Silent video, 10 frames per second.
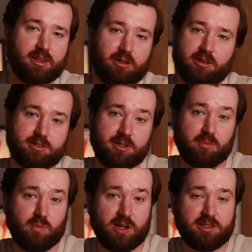there are
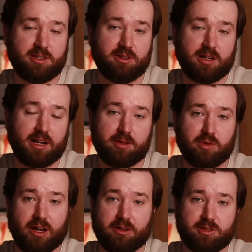some ways that you can claim
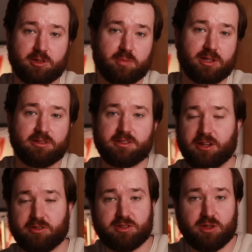your household bills,
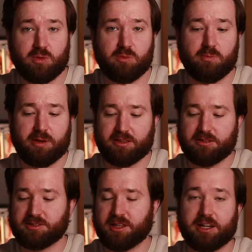and there are two
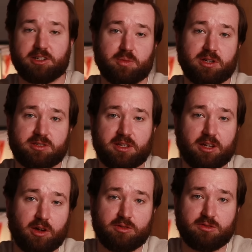methods that
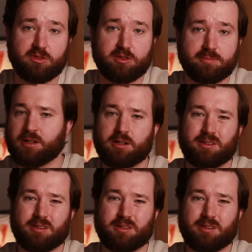HMRC goes for.